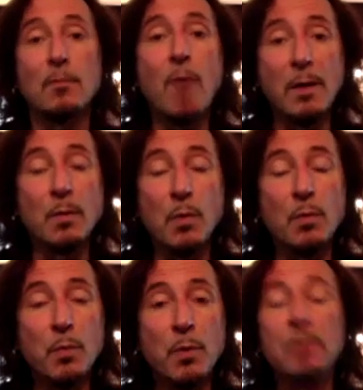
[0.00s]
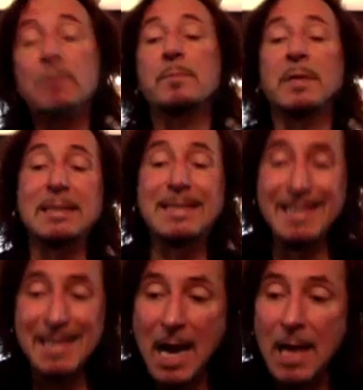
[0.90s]
the rock and roll world, but it did
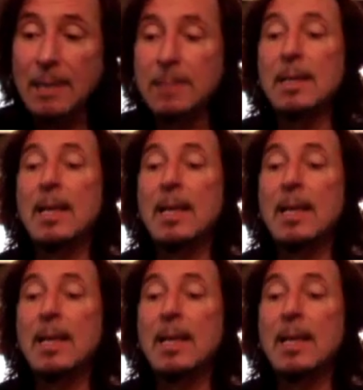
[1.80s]
not.